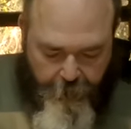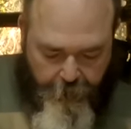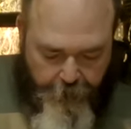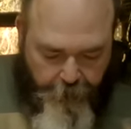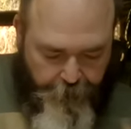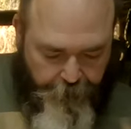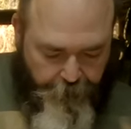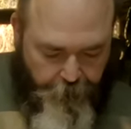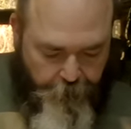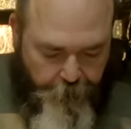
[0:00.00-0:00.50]
that
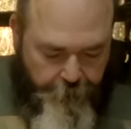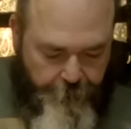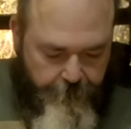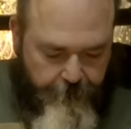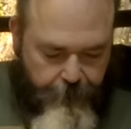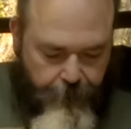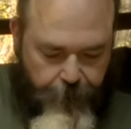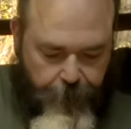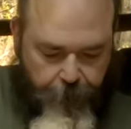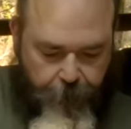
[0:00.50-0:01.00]
on the
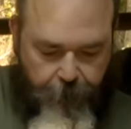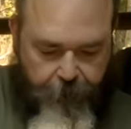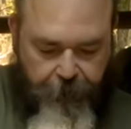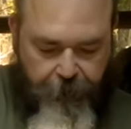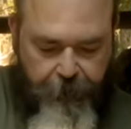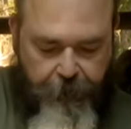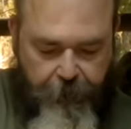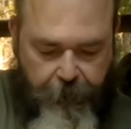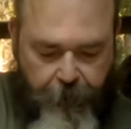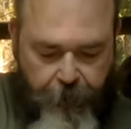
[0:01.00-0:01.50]
grill, which
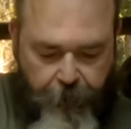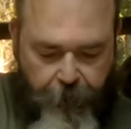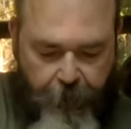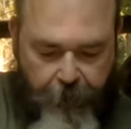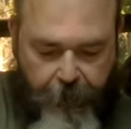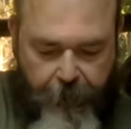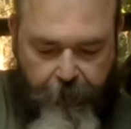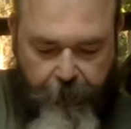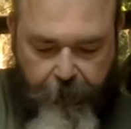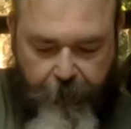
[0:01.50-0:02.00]
isn't all
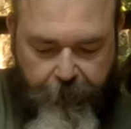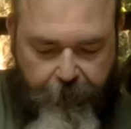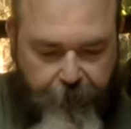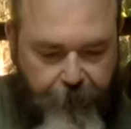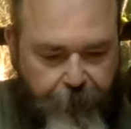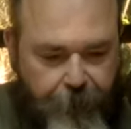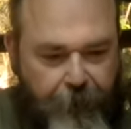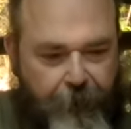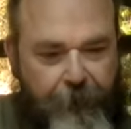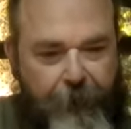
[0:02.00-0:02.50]
that
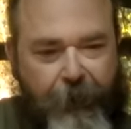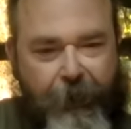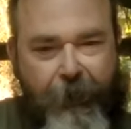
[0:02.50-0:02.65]
clean from